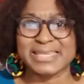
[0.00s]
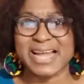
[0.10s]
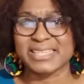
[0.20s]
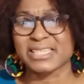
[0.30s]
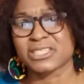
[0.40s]

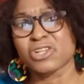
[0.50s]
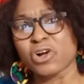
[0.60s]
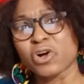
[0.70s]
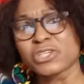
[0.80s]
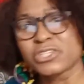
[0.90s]
that is
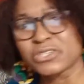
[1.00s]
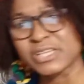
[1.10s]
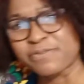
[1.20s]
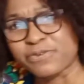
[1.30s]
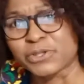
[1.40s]
not
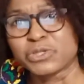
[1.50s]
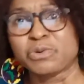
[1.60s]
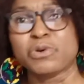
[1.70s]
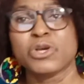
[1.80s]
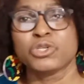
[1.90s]
conducive for
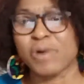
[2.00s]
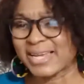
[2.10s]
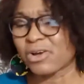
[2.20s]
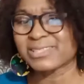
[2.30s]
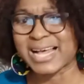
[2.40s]
you, you
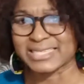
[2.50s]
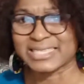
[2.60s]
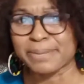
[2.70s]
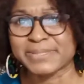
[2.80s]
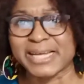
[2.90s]
are not
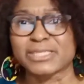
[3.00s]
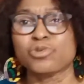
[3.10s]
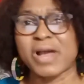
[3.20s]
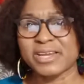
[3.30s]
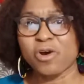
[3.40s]
accepted,
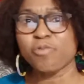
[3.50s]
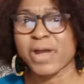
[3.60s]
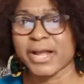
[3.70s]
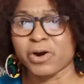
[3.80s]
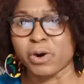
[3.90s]
you are not
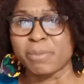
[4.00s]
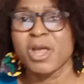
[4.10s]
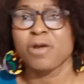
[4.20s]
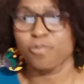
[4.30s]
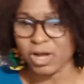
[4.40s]
welcome,
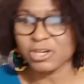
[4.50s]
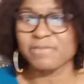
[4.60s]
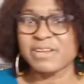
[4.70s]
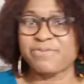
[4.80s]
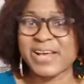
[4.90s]
one
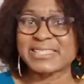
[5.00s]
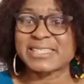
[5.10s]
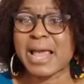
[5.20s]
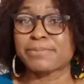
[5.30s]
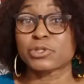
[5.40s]
of the first
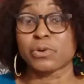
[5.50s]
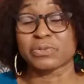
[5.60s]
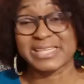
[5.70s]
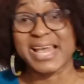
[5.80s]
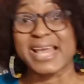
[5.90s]
steps
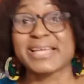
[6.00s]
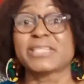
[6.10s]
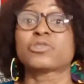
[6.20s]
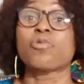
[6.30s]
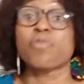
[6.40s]
to take
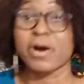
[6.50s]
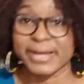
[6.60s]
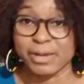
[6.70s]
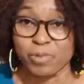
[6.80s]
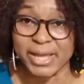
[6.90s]
is to
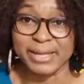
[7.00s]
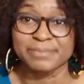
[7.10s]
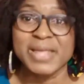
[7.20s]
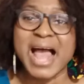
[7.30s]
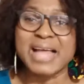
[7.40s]
walk away.
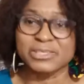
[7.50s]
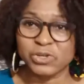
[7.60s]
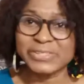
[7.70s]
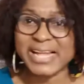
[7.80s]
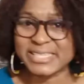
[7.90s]
I
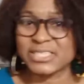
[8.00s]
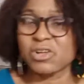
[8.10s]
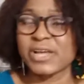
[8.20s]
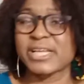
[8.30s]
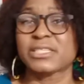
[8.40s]
know that it's
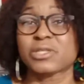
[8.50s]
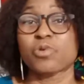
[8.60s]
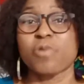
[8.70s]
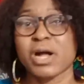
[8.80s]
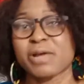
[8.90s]
not easy to
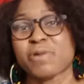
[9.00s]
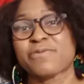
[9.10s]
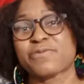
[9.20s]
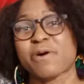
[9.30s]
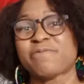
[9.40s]
walk away
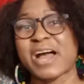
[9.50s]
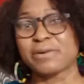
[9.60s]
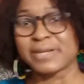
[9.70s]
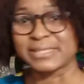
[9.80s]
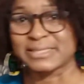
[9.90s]
from
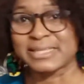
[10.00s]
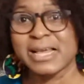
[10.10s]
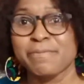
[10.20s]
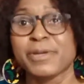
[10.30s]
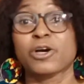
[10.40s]
violence,
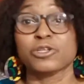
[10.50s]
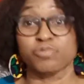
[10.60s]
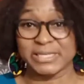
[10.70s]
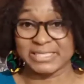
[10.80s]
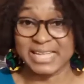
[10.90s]
because
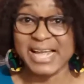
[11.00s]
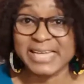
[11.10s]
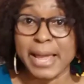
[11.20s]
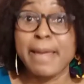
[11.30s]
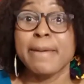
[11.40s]
we stay
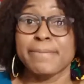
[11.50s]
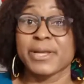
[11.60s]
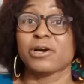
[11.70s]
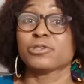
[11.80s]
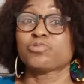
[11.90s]
there
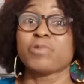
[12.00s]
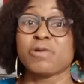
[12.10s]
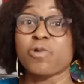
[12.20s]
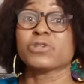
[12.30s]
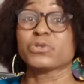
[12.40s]
because we
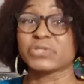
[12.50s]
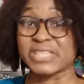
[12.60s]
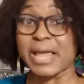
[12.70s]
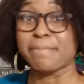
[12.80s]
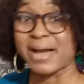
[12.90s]
want to
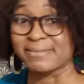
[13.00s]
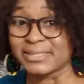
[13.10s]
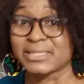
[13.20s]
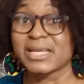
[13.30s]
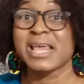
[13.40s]
stay
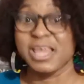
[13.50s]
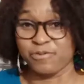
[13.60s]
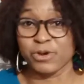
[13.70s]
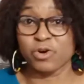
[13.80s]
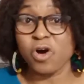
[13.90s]
married.
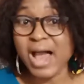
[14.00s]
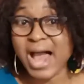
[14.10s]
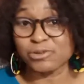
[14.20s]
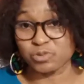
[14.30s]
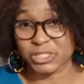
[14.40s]
If we go
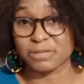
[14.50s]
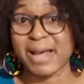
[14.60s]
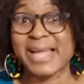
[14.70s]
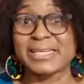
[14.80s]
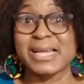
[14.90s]
out, we
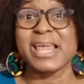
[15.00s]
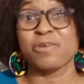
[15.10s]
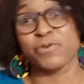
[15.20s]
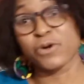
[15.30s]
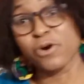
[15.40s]
smile.
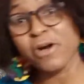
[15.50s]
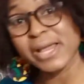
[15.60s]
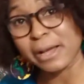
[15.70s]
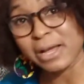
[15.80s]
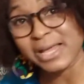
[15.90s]
If we go